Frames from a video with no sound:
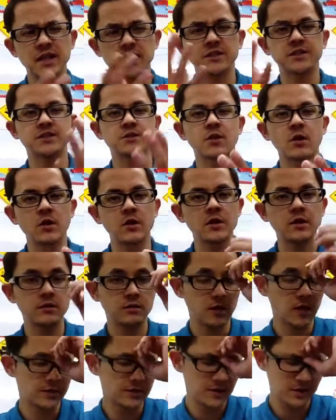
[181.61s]
kind of started,
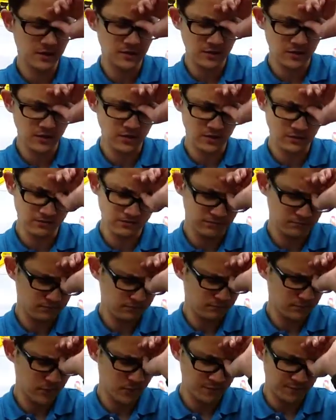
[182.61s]
I think, at the,
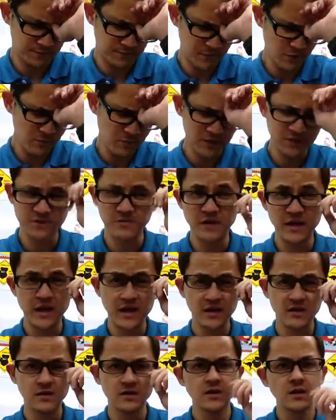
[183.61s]
a few months
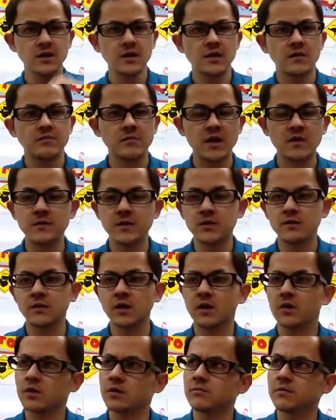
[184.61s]
back, maybe,
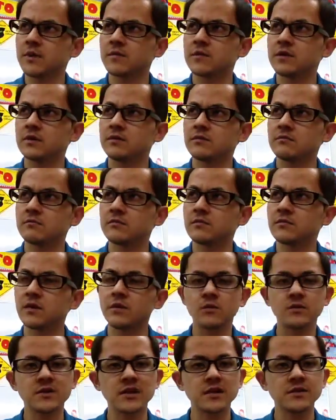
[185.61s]
not, or maybe
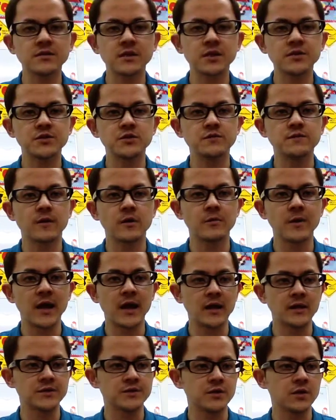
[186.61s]
not, not too far
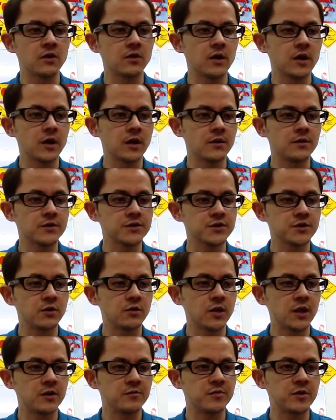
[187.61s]
back. So uh, there's still a
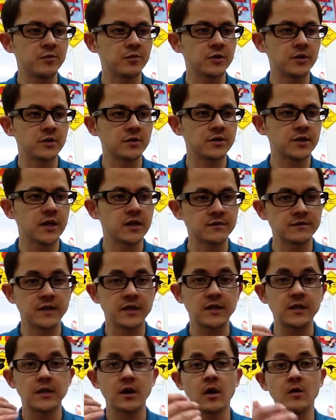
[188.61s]
lot of people that are kind of
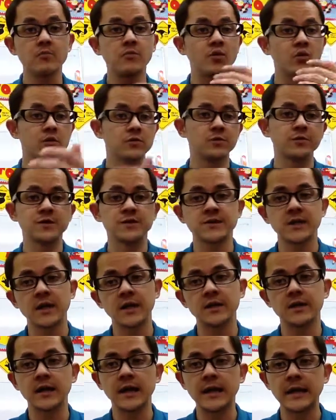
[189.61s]
getting on board with the
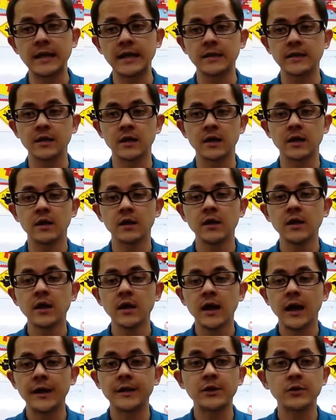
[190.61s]
site, and uh,
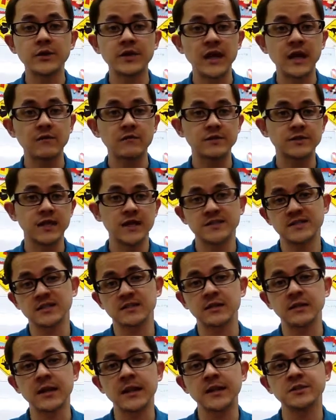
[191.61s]
I know he advertised at
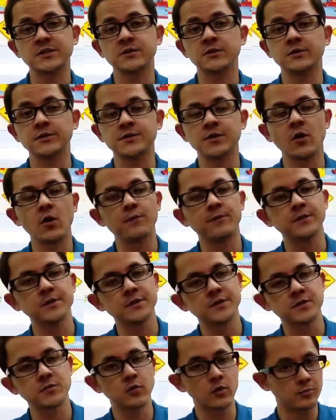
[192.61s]
the Nationals, so hopefully
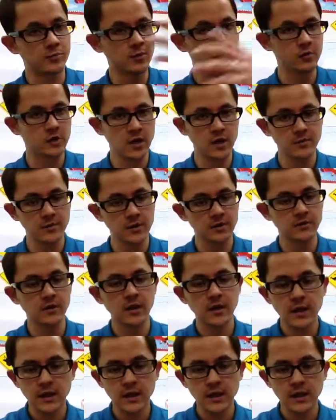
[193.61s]
some more people come in